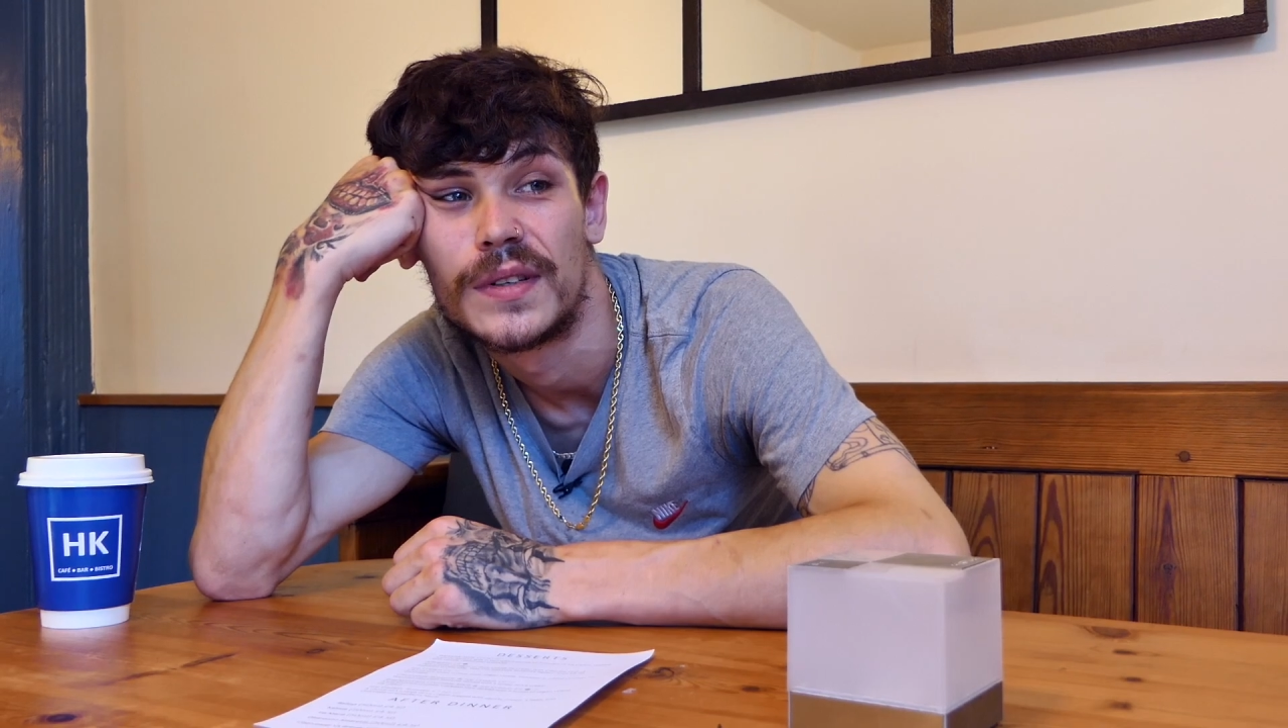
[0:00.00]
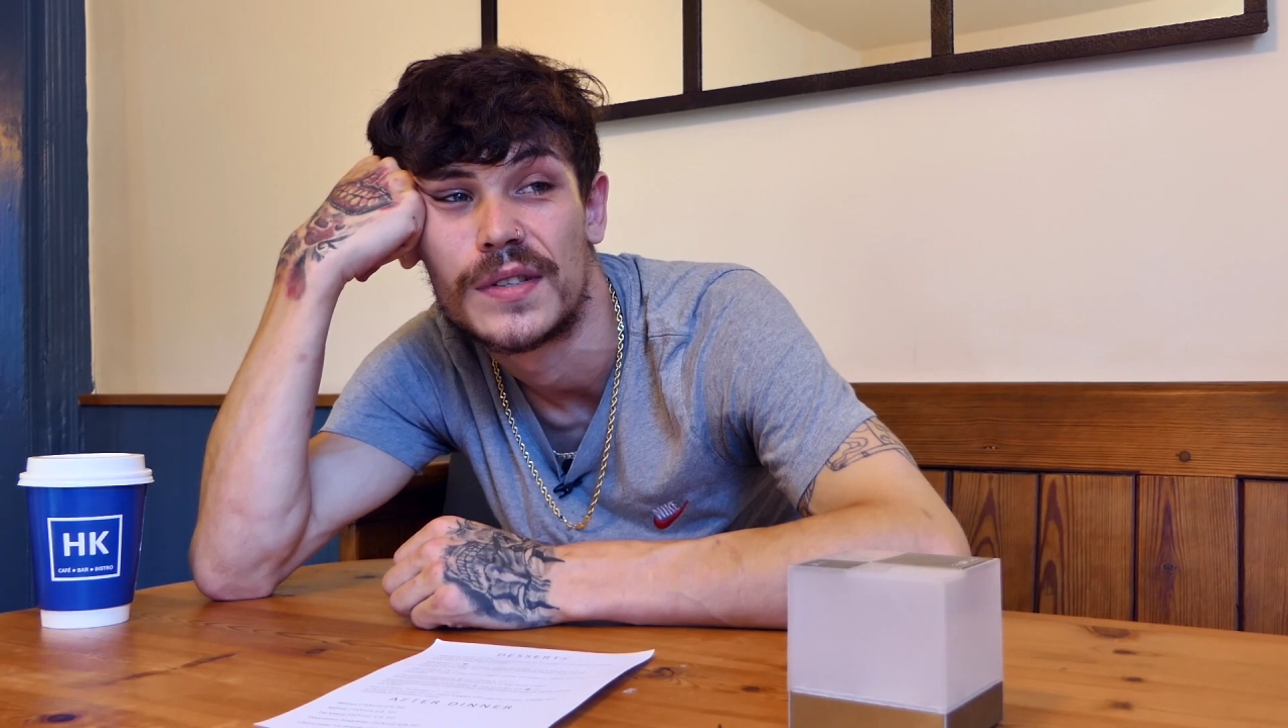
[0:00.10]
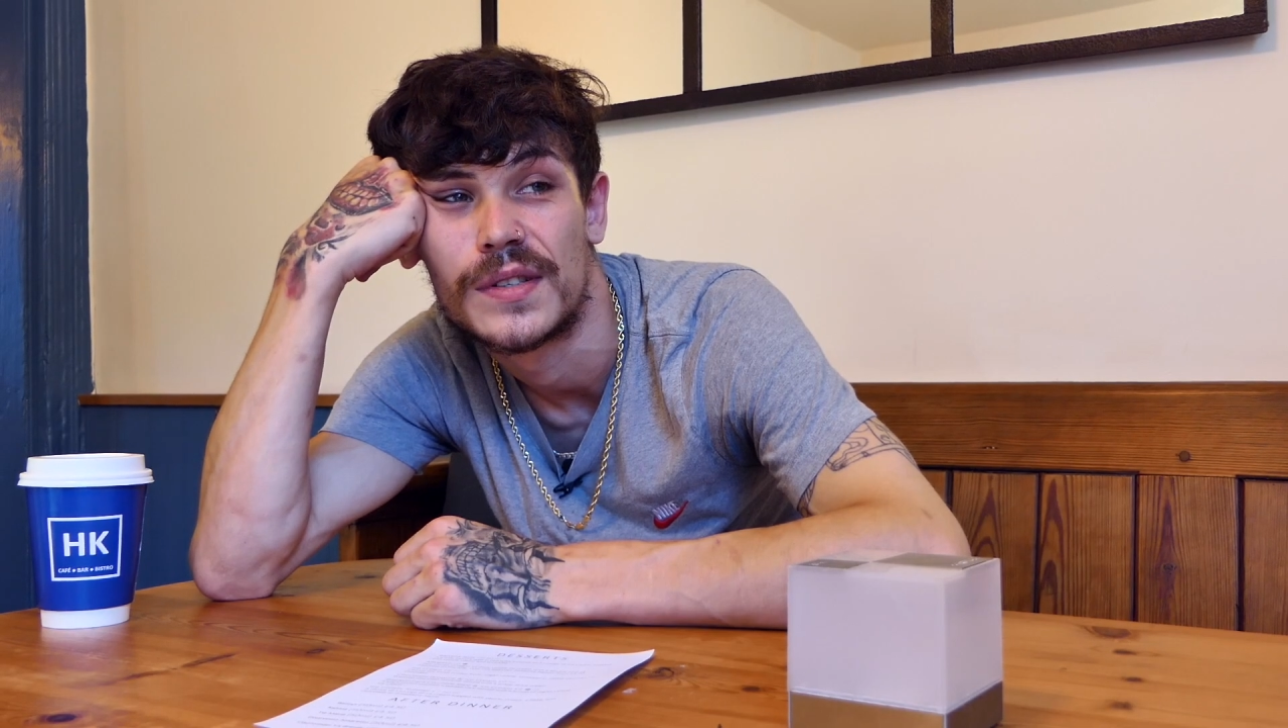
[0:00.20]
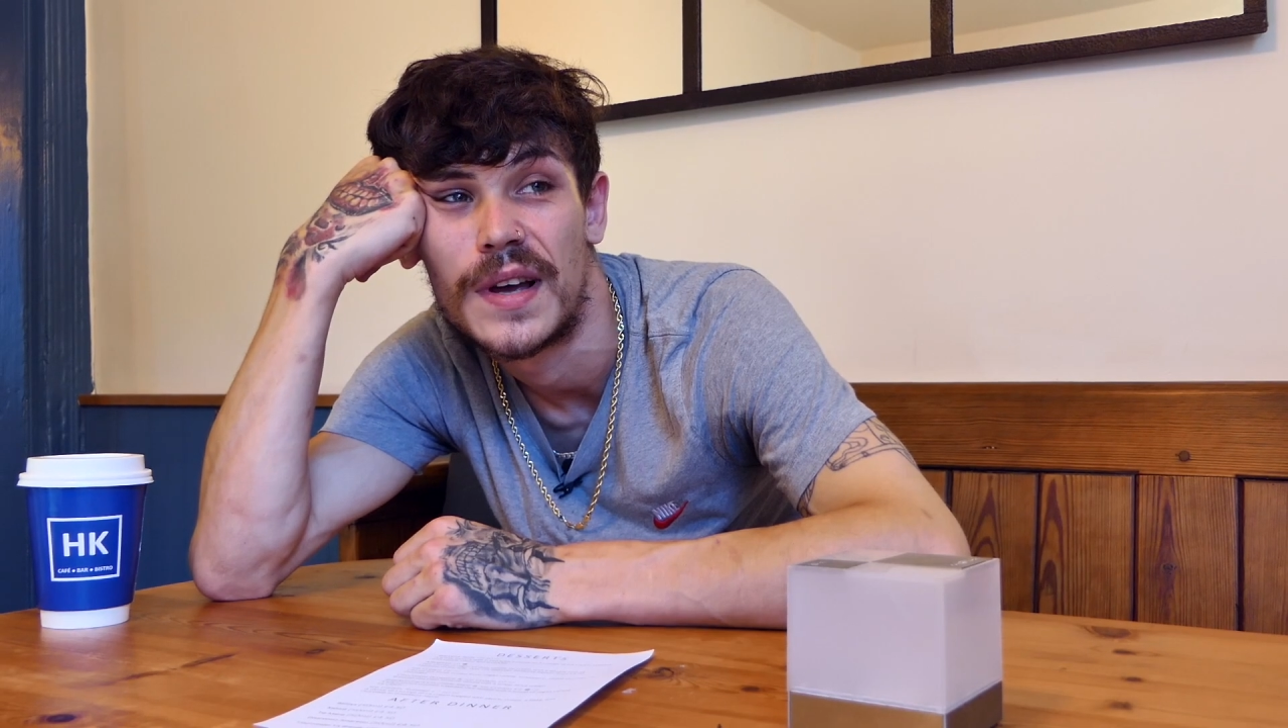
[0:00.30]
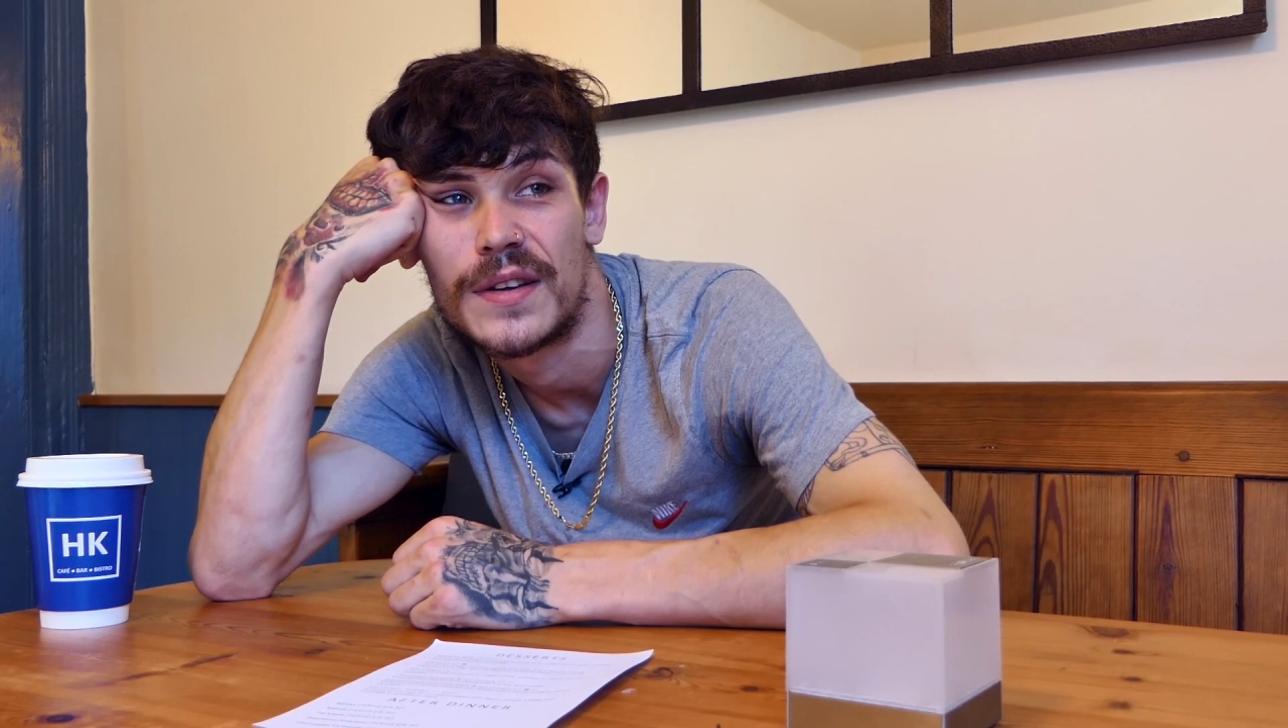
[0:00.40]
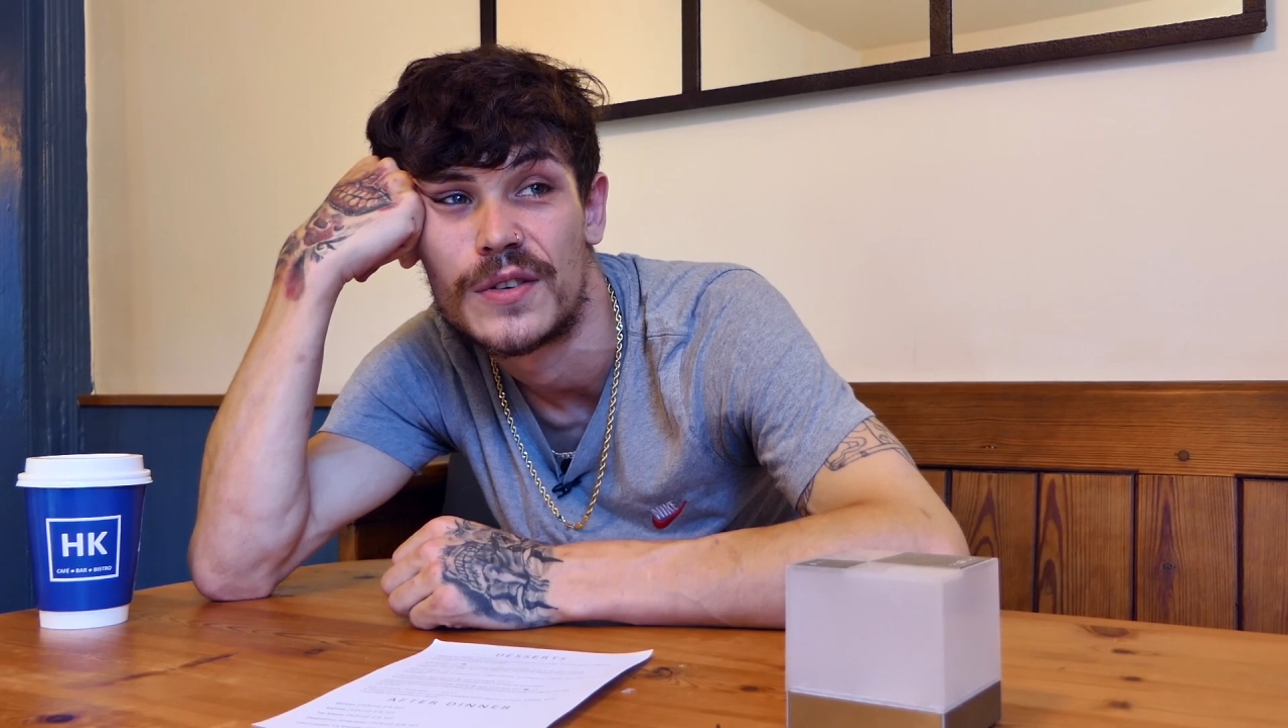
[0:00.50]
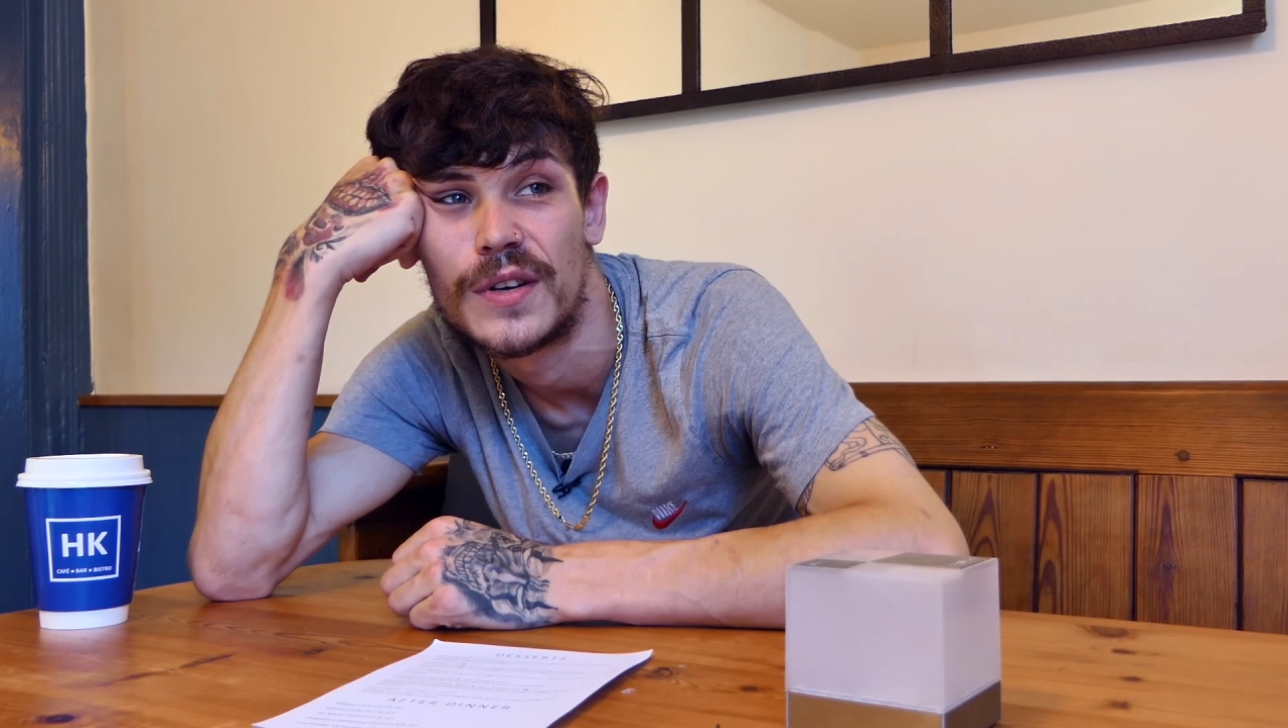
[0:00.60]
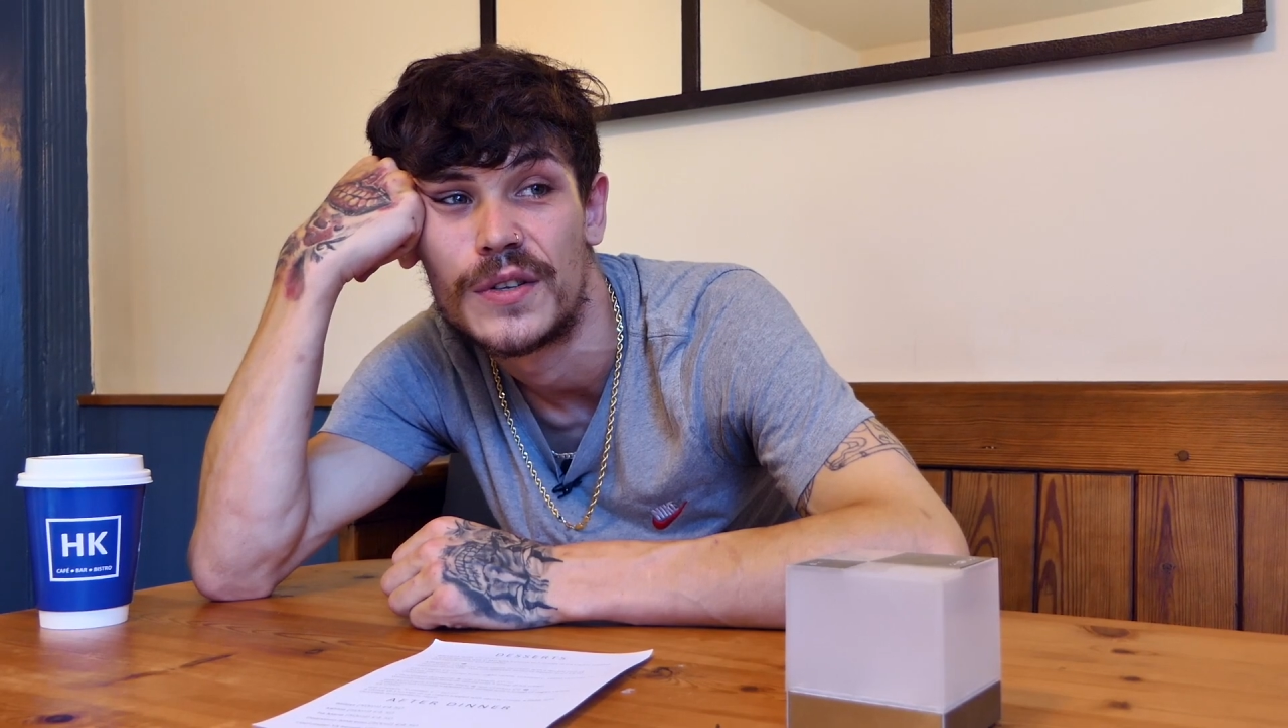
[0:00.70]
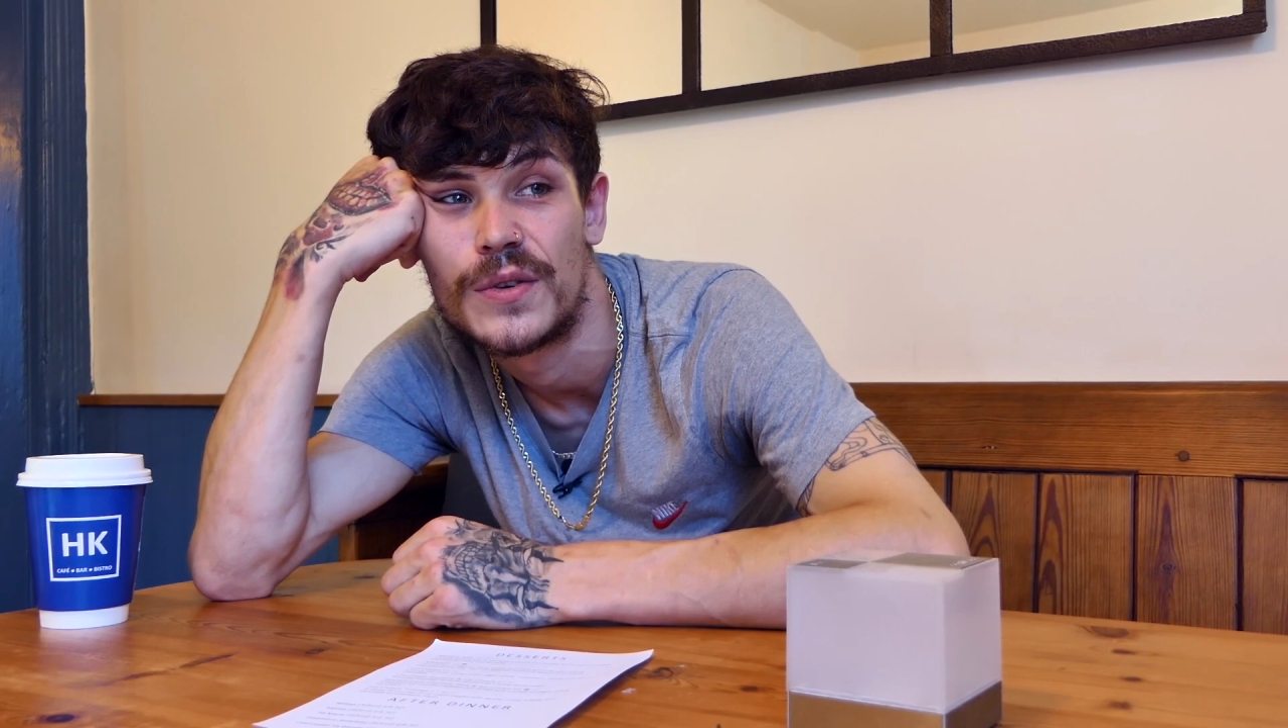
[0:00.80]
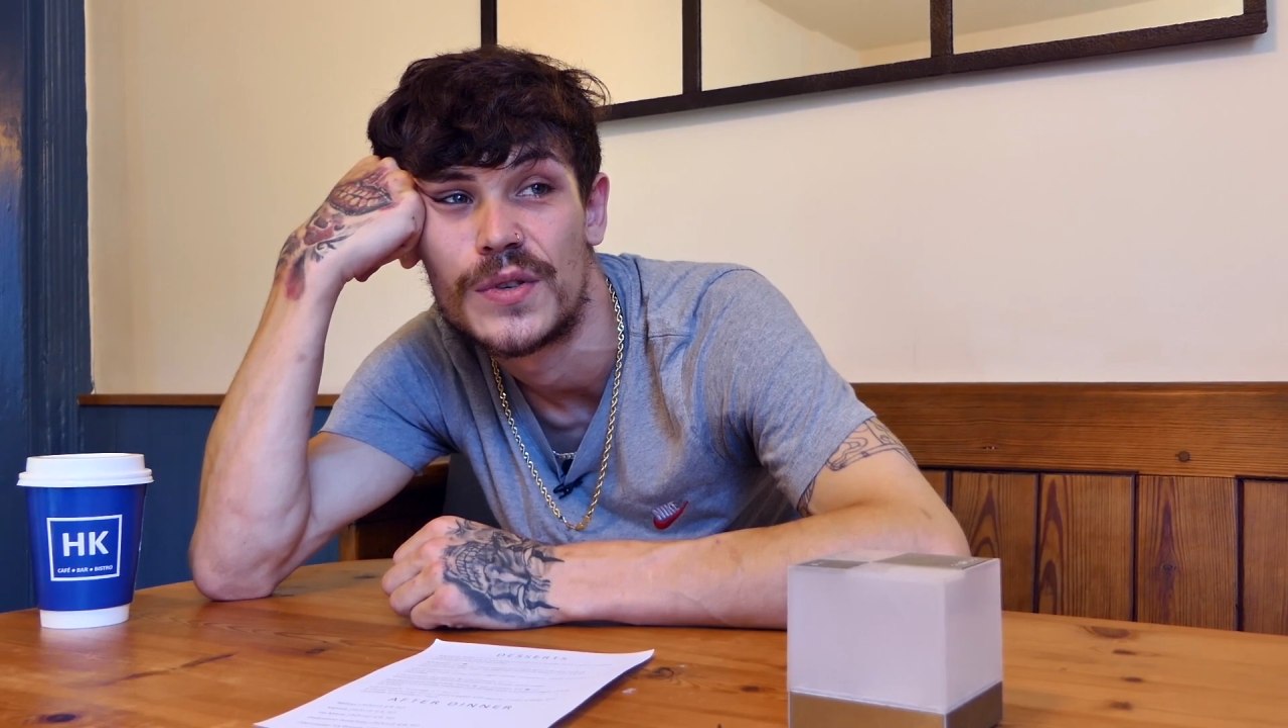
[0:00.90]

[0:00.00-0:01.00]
let's actually do